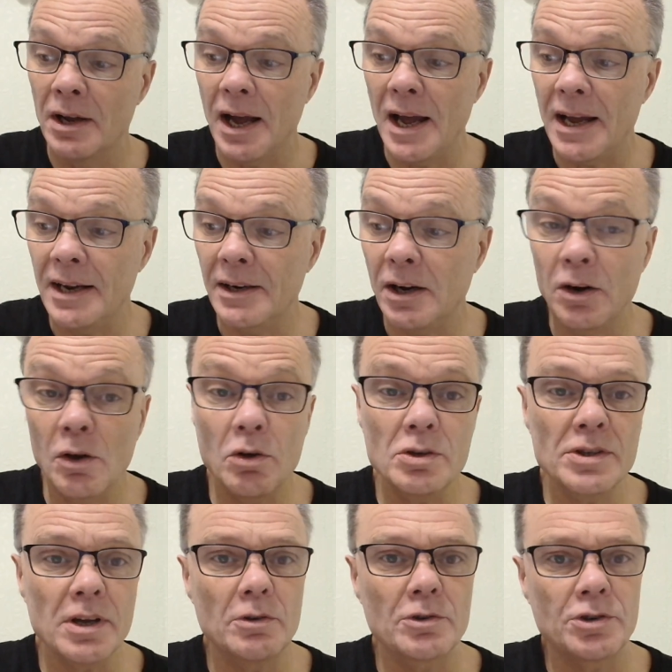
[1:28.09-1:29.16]
and
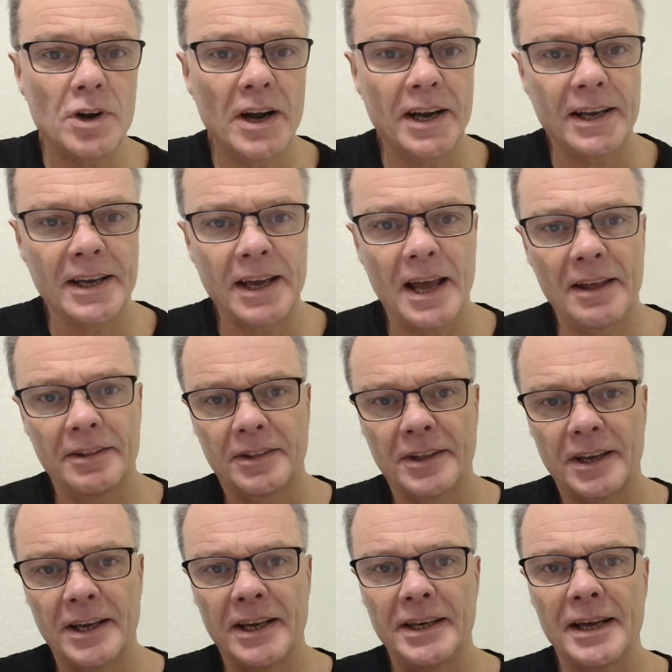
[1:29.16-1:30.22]
also try and get
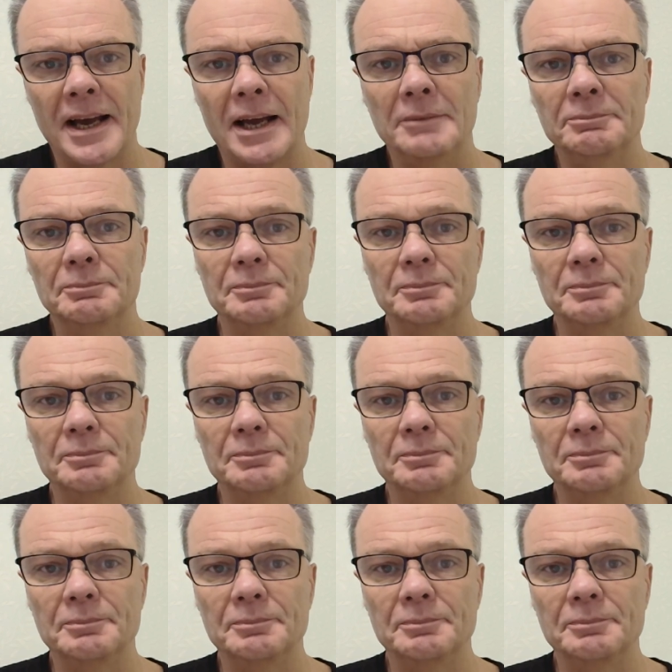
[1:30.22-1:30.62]
the